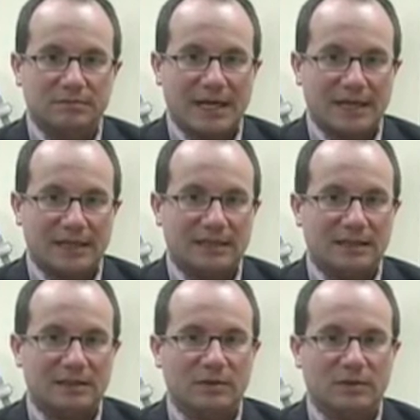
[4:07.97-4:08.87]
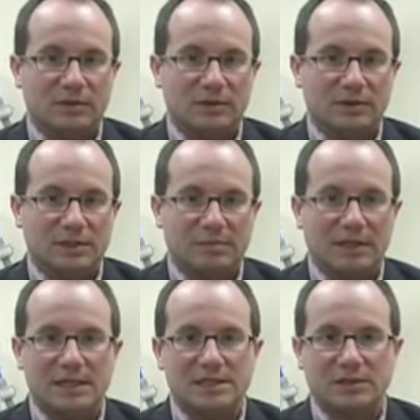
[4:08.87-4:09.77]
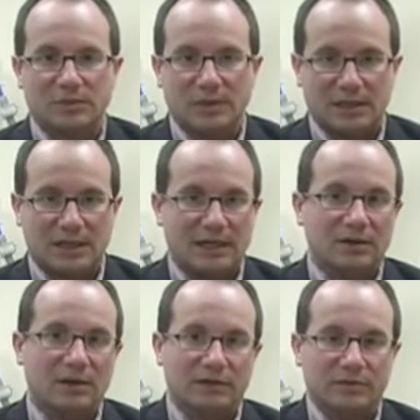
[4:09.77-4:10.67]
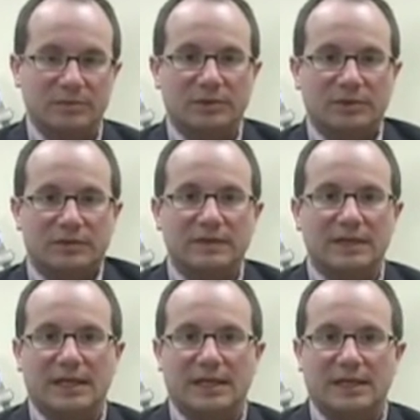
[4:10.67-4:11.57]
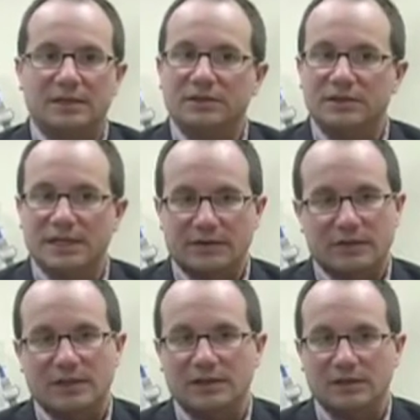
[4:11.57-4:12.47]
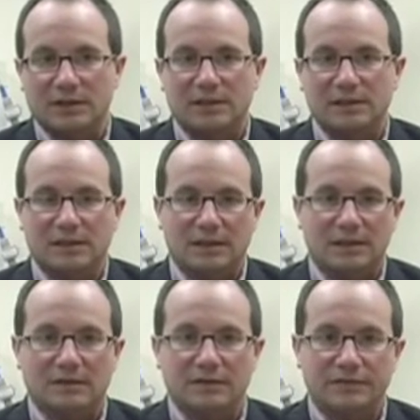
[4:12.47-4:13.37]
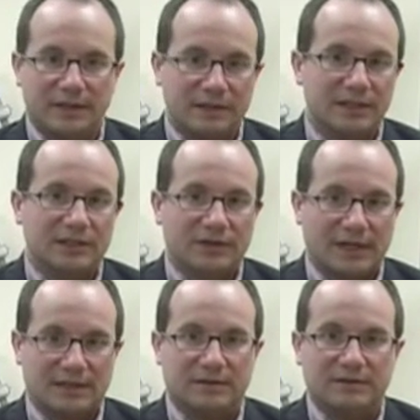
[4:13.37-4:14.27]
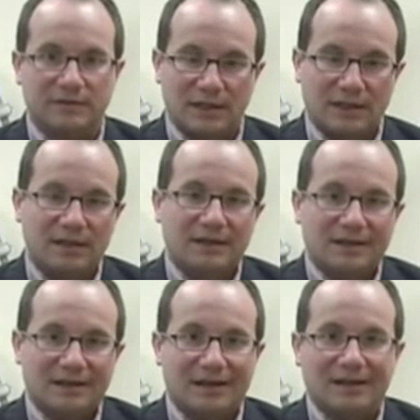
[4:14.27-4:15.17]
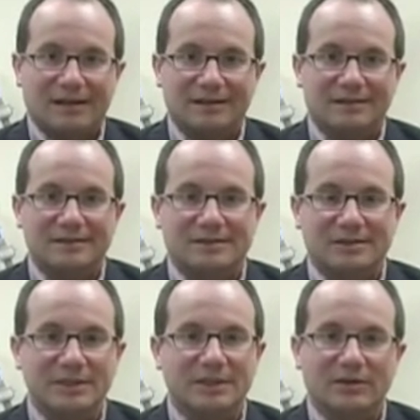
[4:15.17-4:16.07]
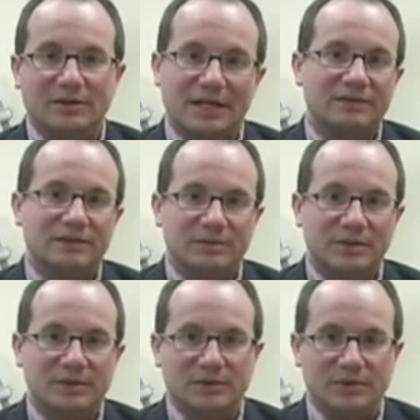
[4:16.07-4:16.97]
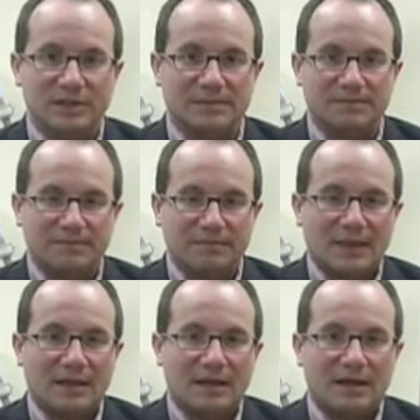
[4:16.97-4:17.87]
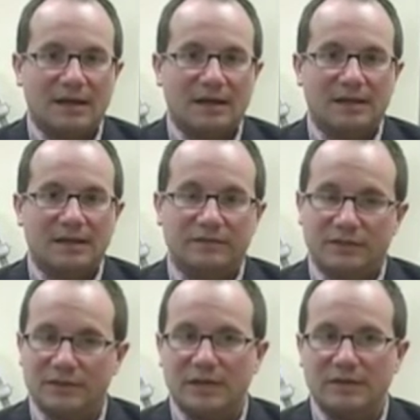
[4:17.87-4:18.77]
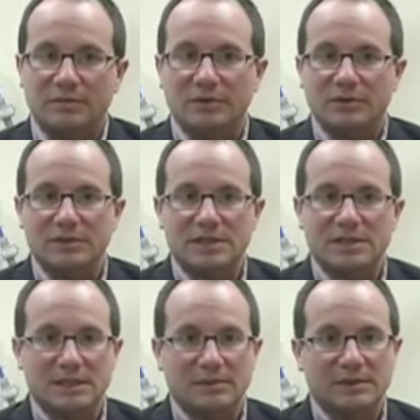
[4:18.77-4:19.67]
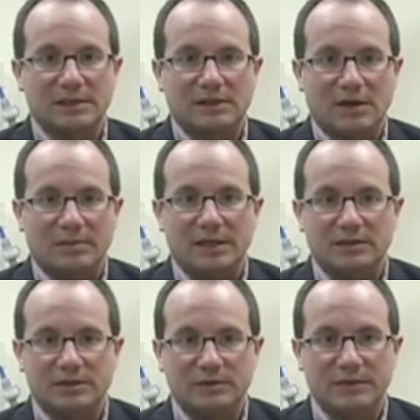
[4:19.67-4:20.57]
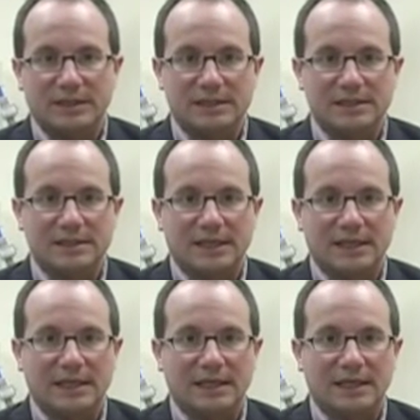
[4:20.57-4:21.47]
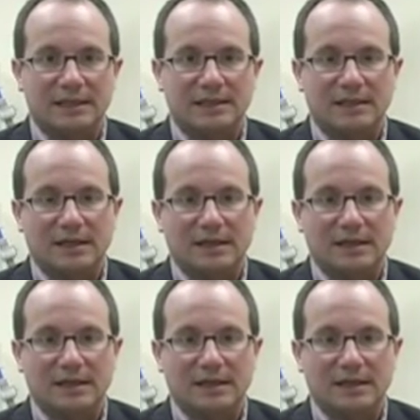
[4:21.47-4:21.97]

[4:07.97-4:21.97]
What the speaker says: packing or splints or whatnot are removed, and you generally look fairly attractive, assuming you don't have too much bruising. If you do have a bruise, it's typically gone by 2 weeks, and